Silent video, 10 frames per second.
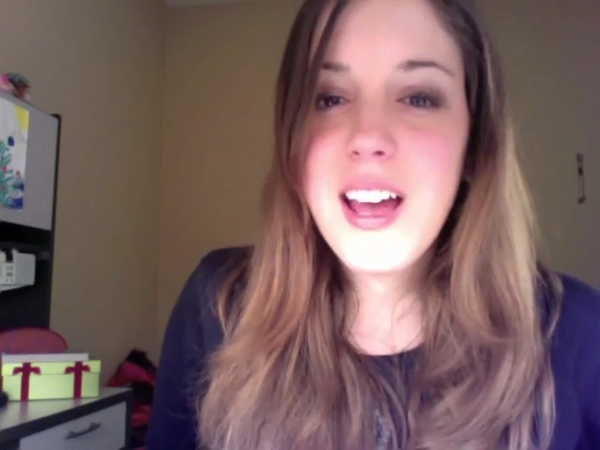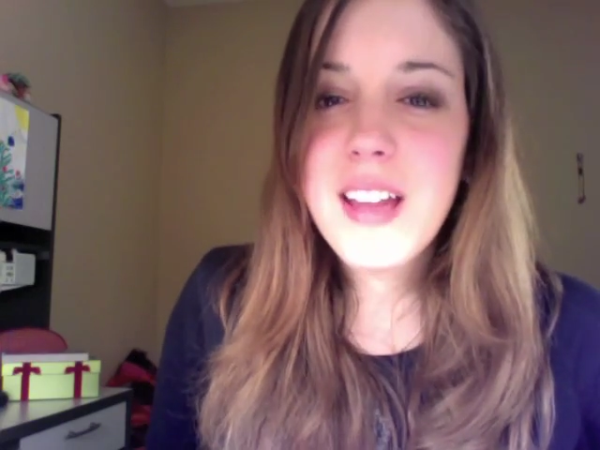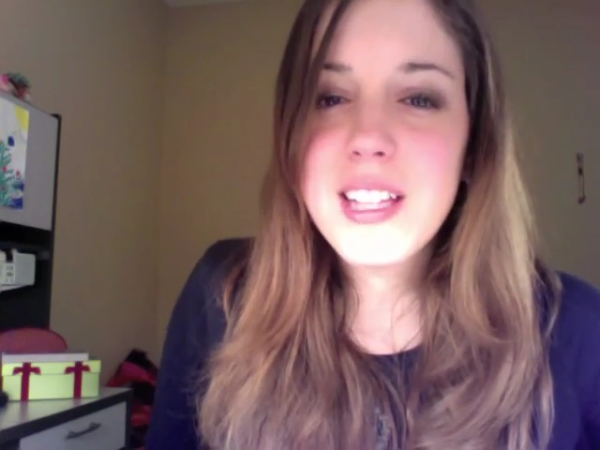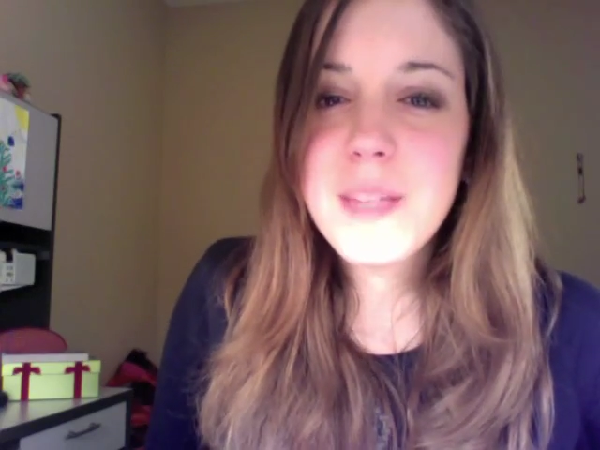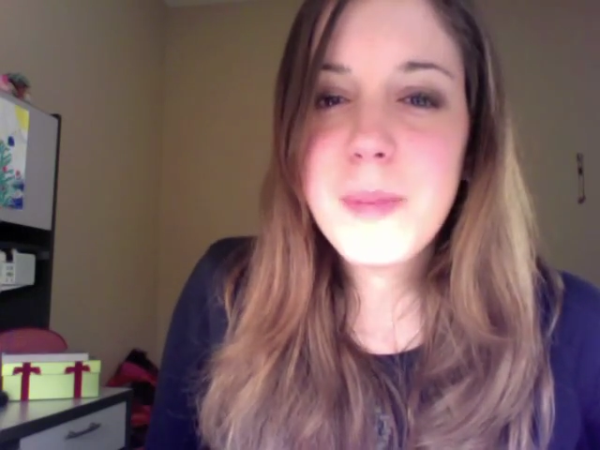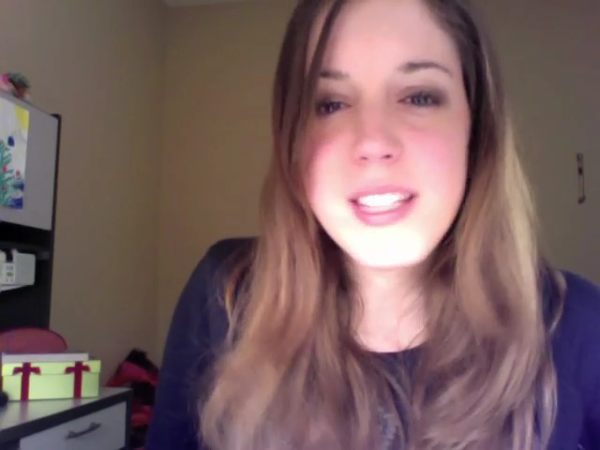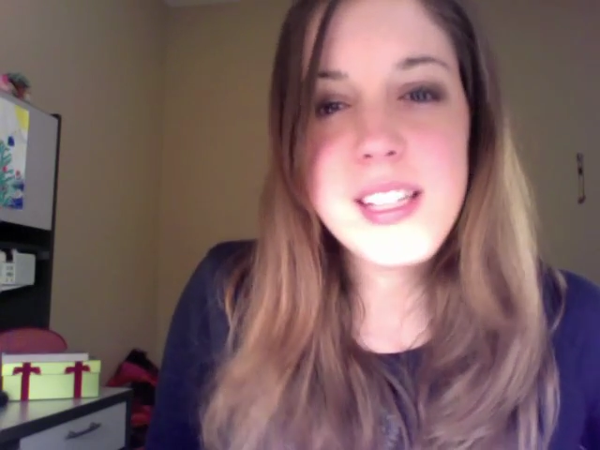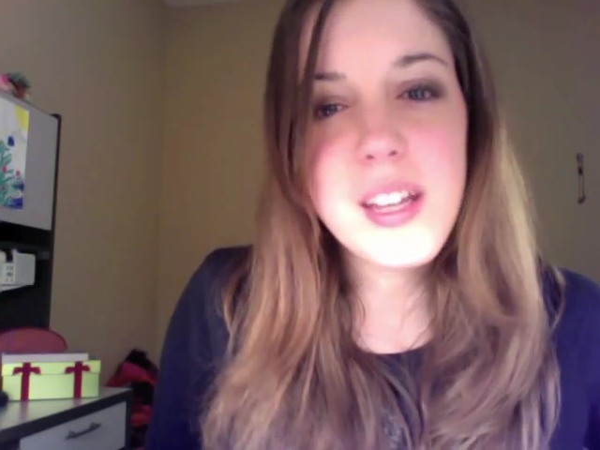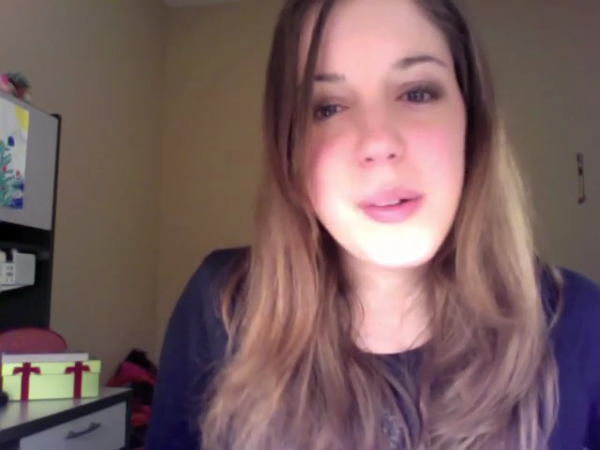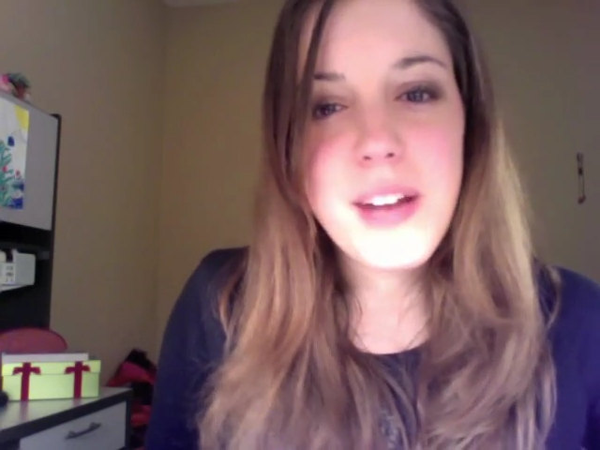And that's
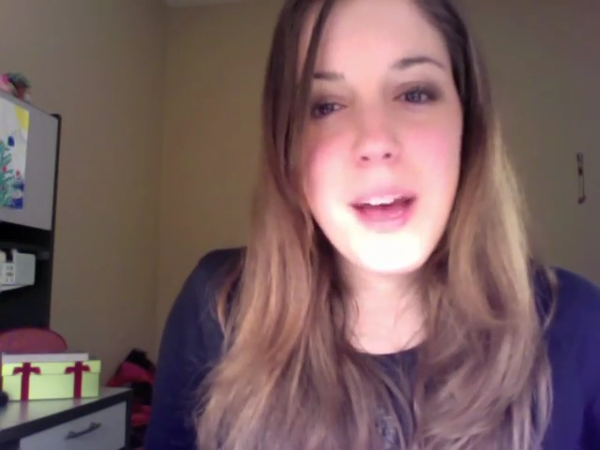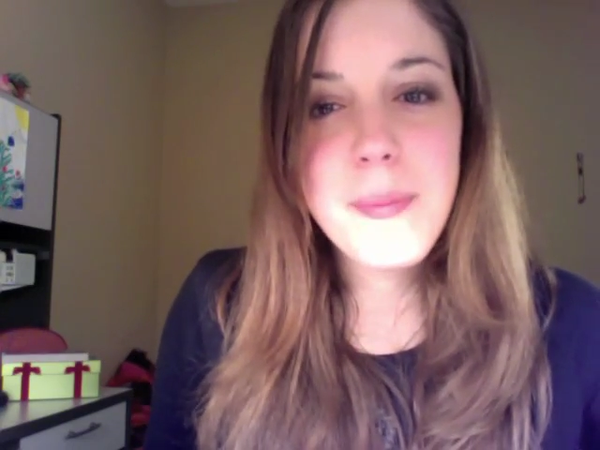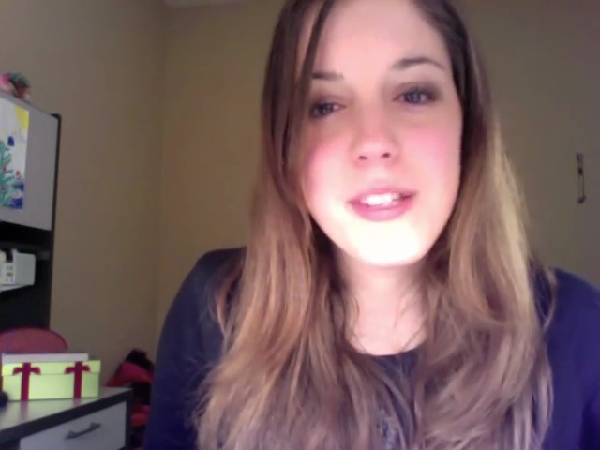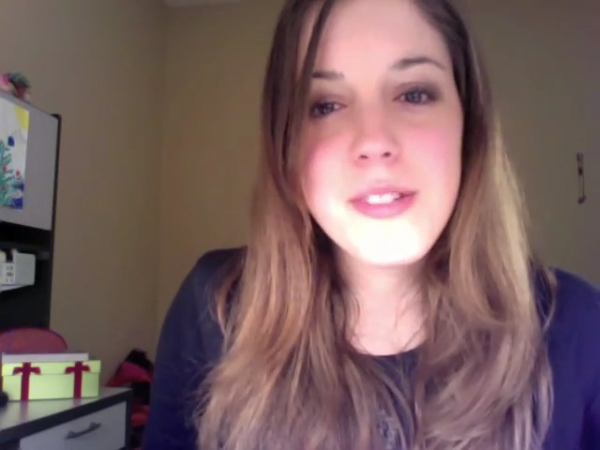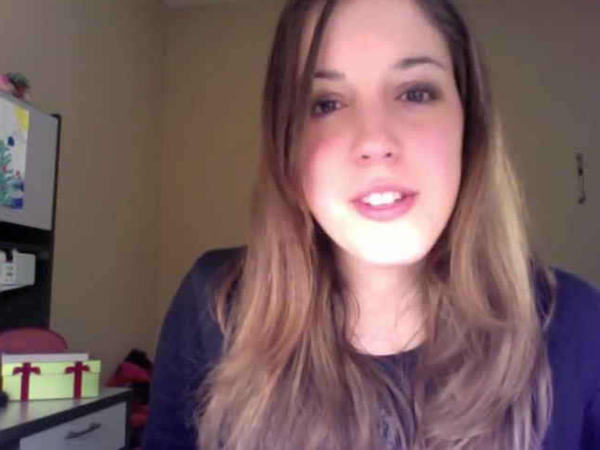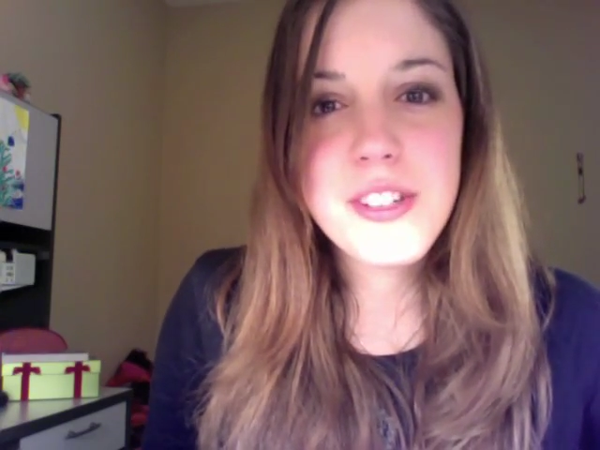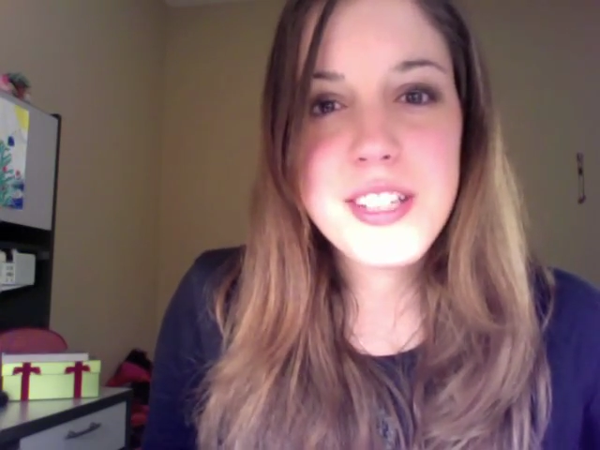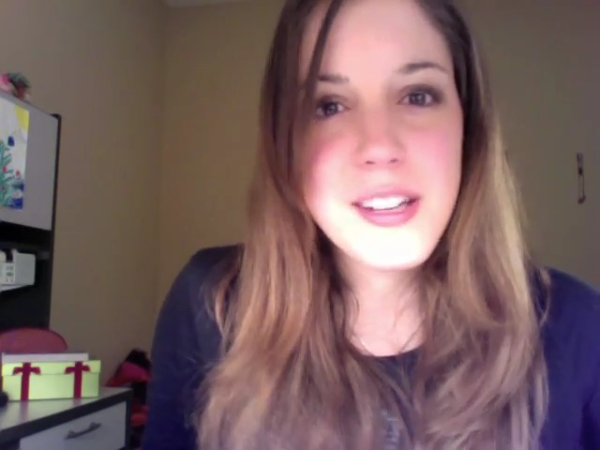basically what happens when there's an